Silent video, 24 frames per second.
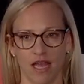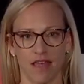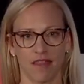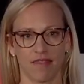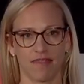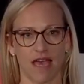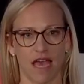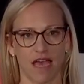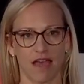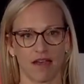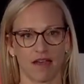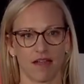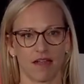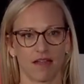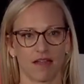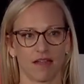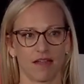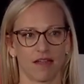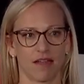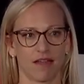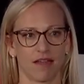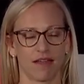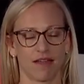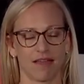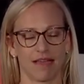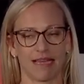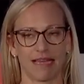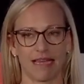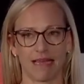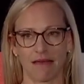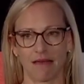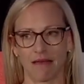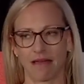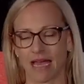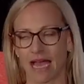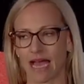that
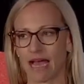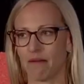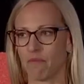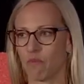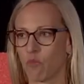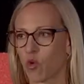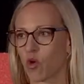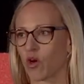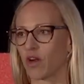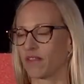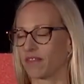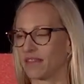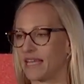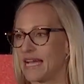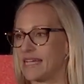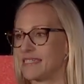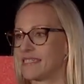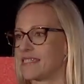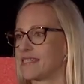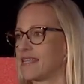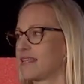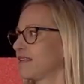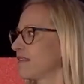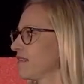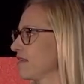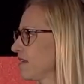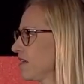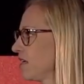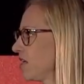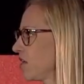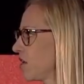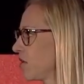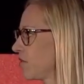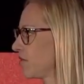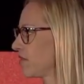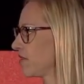more or less that, you
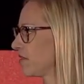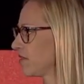know,